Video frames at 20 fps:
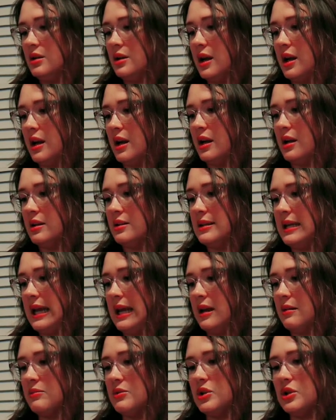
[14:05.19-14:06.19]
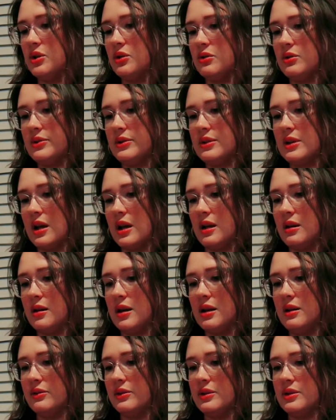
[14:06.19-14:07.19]
a Tam Deuce, uh,
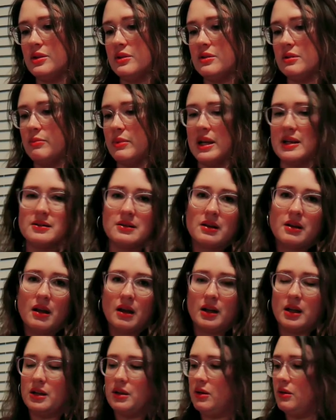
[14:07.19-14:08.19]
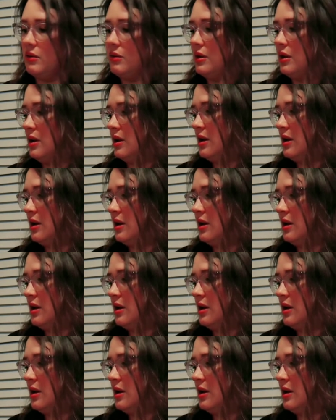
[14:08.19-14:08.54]
kind of just a basic honeydew.